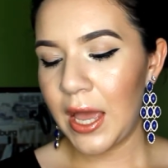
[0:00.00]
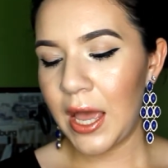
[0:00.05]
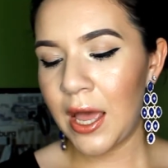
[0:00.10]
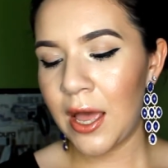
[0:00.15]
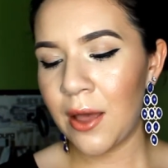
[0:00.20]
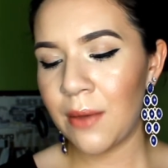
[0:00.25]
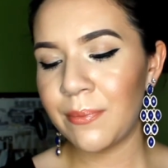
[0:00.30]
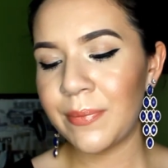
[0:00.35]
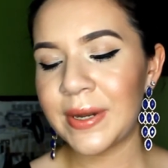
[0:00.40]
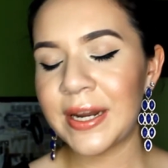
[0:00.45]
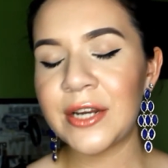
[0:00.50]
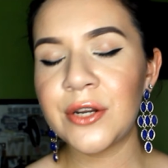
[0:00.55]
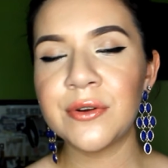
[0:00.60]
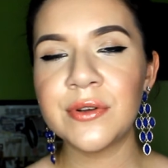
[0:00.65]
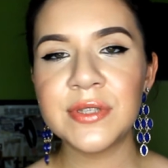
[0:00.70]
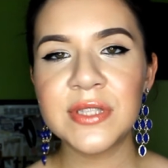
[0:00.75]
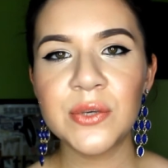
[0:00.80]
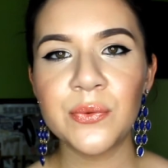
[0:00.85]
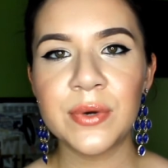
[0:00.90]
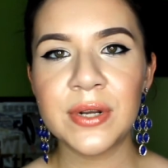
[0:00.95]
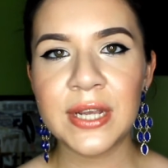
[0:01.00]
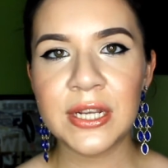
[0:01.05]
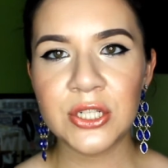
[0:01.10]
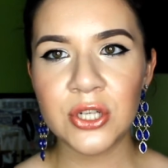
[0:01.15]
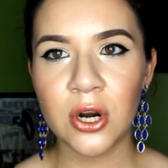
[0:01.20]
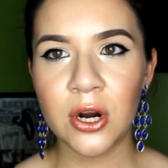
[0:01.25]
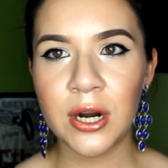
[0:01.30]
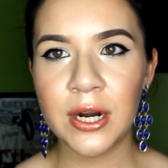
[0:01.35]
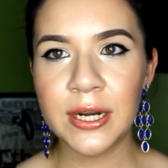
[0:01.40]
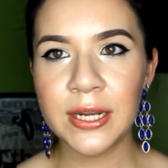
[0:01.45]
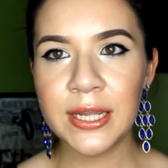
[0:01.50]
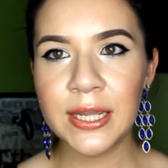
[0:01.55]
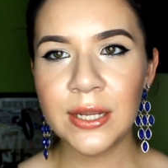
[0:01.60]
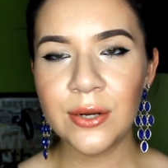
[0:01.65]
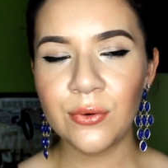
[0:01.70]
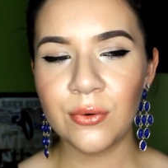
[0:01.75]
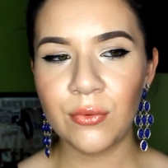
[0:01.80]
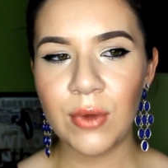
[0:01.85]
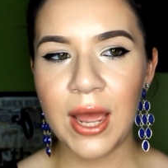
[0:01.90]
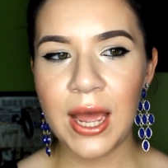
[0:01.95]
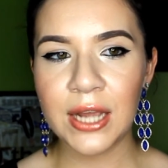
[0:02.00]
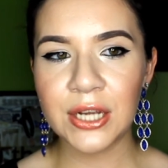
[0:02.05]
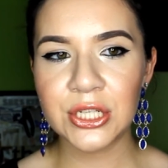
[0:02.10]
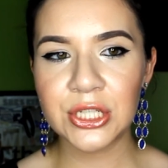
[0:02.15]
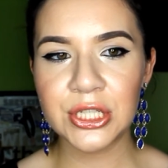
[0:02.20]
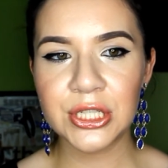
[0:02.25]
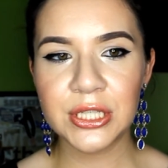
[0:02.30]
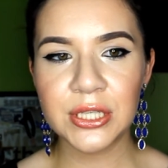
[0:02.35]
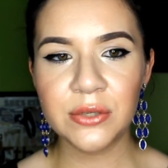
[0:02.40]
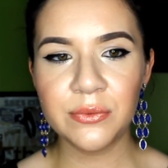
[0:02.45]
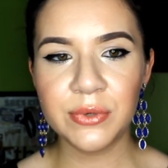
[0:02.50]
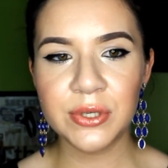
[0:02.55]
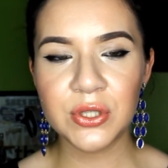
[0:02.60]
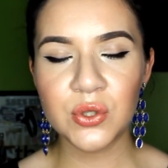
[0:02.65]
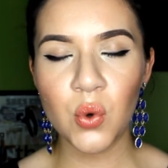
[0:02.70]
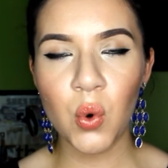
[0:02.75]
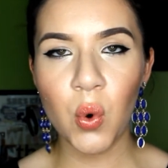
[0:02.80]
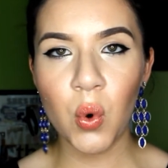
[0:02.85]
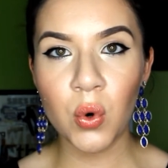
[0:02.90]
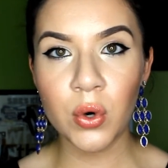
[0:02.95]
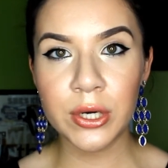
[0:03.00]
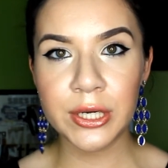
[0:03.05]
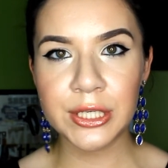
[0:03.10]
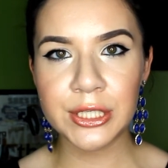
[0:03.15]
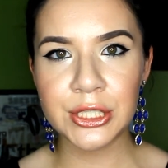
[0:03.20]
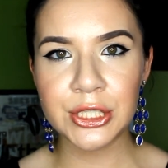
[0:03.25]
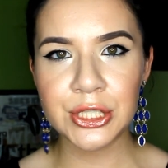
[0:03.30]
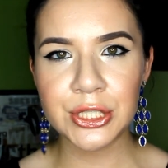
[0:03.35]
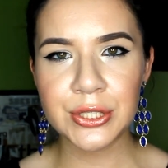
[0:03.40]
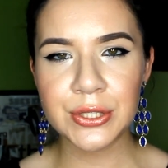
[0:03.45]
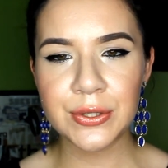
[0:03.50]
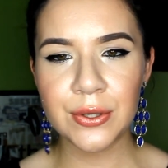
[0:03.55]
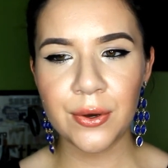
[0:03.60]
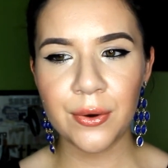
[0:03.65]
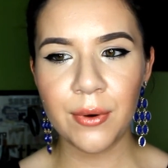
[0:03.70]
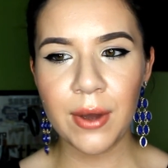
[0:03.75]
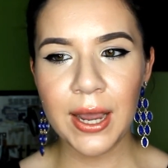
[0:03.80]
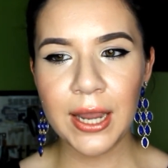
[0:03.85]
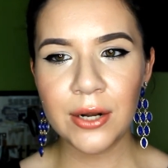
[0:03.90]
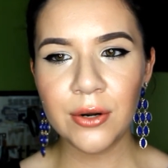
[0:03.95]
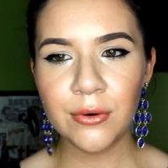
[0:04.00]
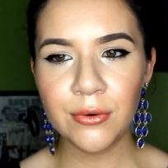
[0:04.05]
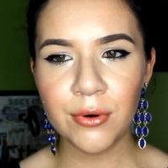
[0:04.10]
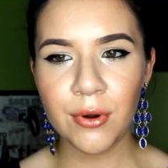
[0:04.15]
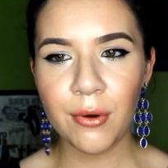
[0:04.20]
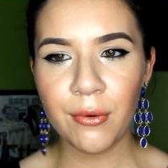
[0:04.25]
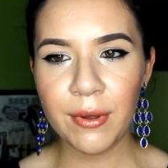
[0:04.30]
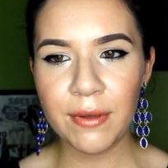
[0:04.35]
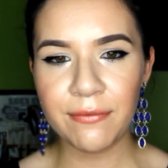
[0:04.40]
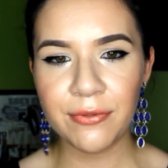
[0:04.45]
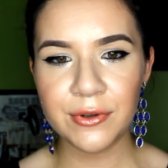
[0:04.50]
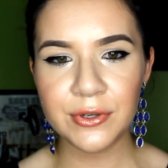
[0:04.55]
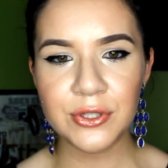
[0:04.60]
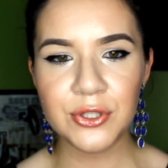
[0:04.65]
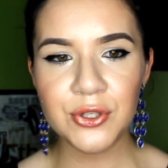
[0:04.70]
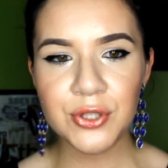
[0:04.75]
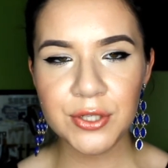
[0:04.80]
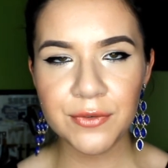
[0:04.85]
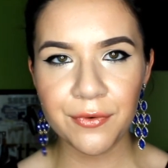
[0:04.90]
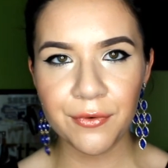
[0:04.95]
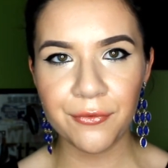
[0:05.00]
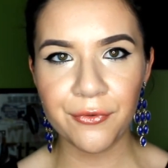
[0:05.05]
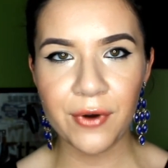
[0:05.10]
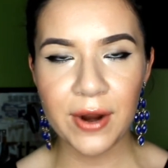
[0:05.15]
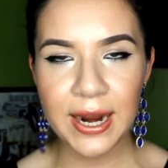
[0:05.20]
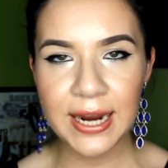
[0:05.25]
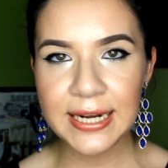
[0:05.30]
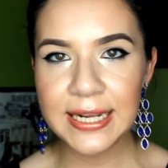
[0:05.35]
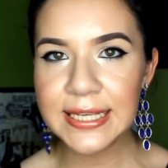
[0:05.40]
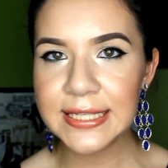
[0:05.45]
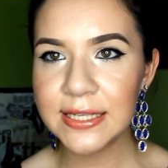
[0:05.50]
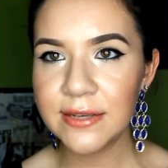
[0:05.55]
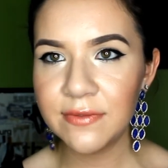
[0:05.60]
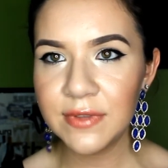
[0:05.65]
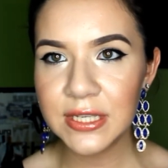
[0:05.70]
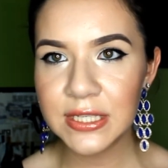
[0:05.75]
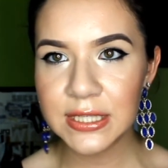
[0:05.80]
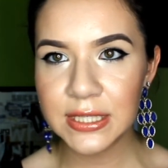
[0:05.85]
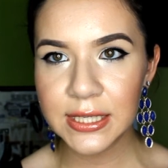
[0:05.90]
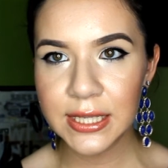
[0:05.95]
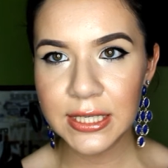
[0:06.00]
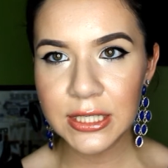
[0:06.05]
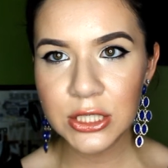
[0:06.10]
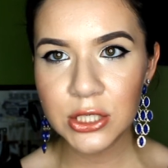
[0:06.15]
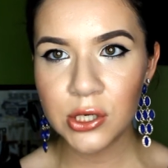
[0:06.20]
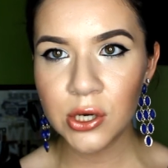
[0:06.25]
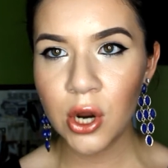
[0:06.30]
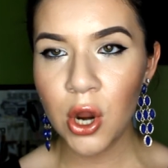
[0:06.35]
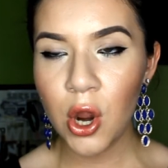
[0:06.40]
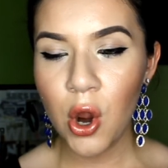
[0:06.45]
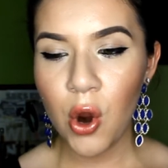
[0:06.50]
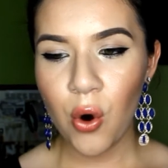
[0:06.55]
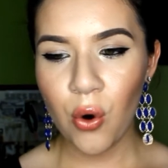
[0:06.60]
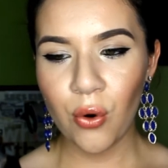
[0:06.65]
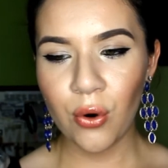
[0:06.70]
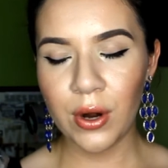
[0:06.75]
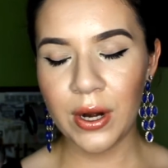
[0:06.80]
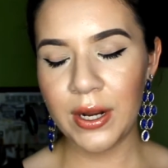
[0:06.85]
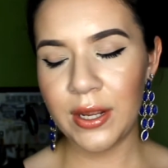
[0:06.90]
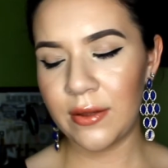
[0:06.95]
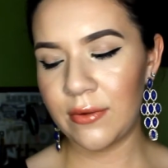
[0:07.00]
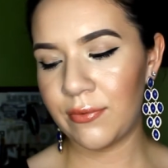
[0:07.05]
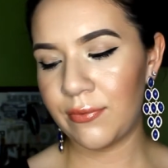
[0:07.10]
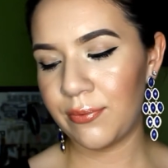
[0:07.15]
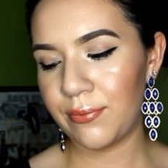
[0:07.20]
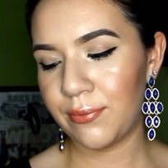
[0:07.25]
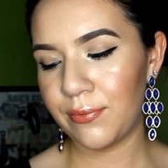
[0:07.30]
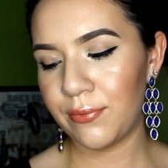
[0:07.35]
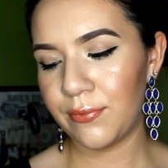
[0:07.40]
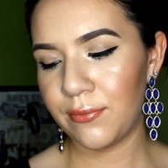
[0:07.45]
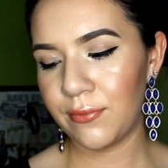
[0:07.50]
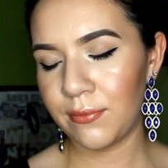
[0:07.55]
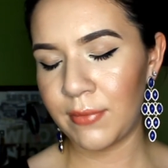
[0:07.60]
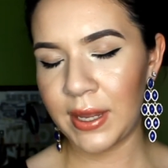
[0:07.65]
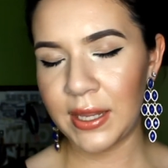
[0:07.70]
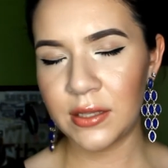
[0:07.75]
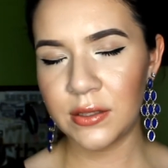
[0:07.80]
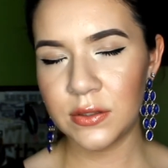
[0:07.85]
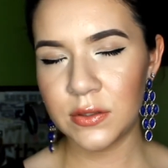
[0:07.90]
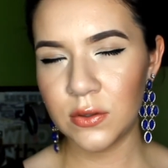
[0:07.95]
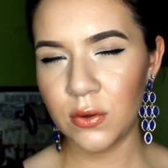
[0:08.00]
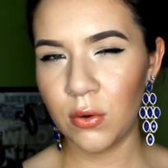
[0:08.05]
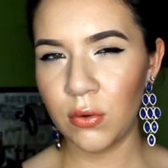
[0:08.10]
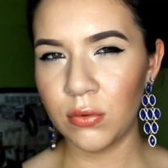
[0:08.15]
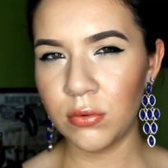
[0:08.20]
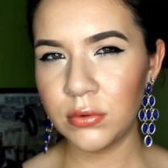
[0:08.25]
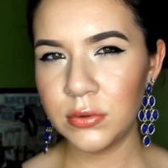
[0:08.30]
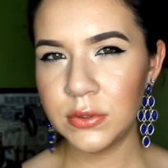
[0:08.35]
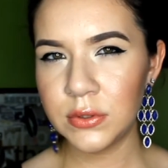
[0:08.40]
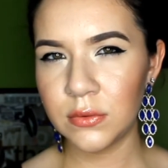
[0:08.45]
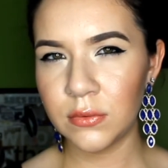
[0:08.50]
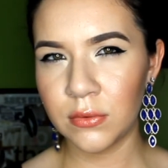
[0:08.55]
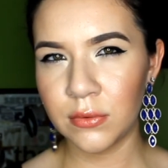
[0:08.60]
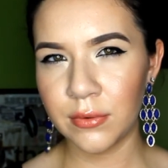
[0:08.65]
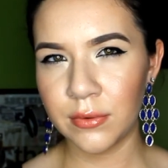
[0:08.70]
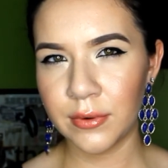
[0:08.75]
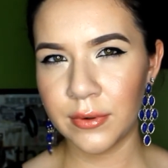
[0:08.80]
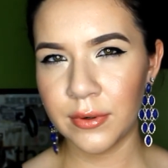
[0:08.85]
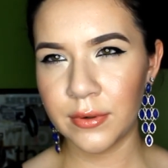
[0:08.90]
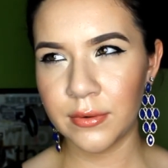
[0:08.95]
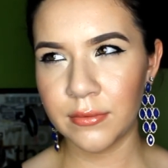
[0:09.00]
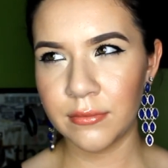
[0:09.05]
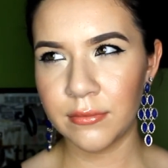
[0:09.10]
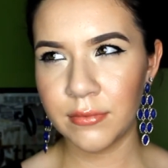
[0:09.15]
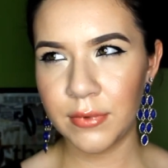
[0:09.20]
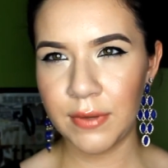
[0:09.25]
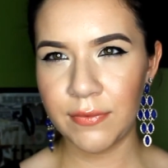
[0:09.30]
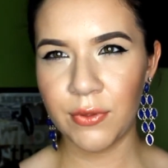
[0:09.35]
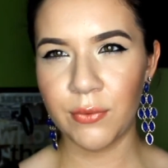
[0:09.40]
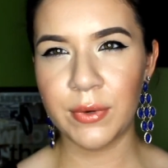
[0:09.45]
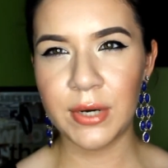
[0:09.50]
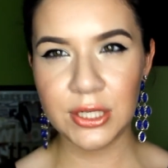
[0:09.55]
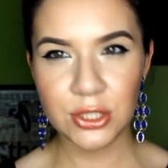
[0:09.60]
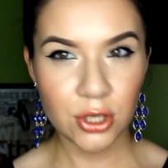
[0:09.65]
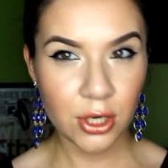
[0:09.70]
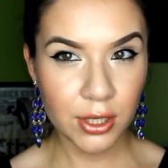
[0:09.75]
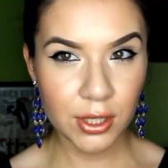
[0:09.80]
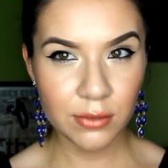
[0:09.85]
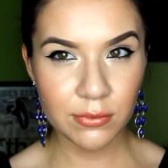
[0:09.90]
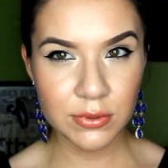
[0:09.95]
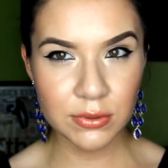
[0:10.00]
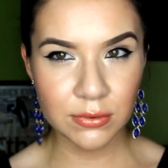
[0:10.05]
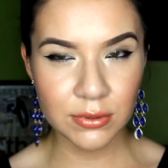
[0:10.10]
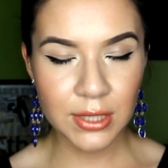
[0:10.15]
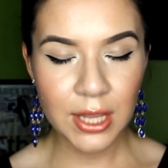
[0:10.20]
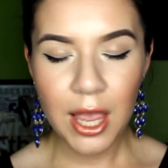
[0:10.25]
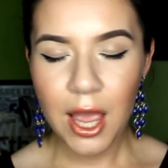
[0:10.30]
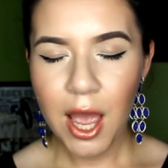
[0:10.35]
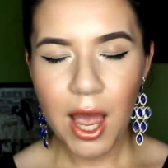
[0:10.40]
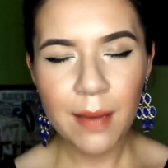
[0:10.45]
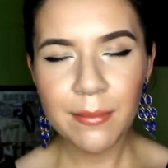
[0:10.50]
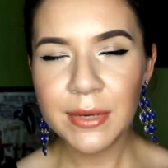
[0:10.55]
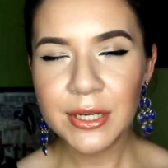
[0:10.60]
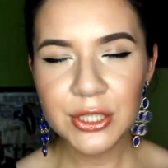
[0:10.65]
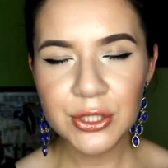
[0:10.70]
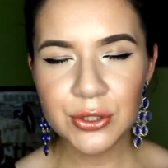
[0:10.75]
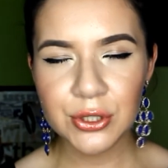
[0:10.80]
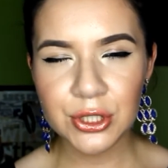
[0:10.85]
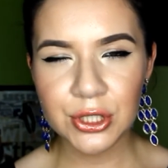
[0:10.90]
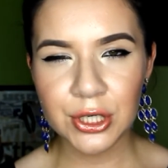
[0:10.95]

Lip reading: But I noticed the one at Target actually was orange, so I don't know if there's two different varieties of this cleanser, or if mine's old, or if the one at Target was old. I'm not too